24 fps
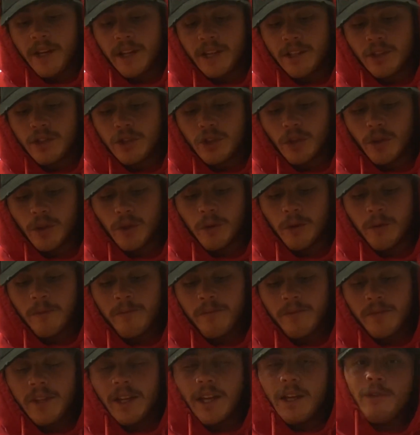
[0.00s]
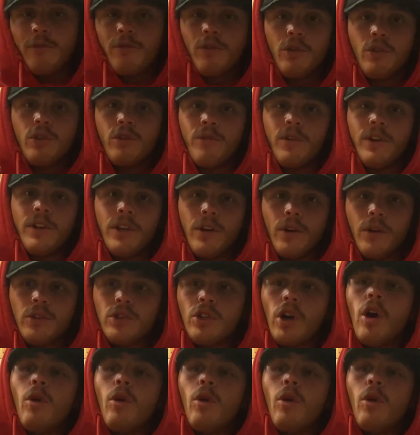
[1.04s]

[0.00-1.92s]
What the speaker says: into, in future videos,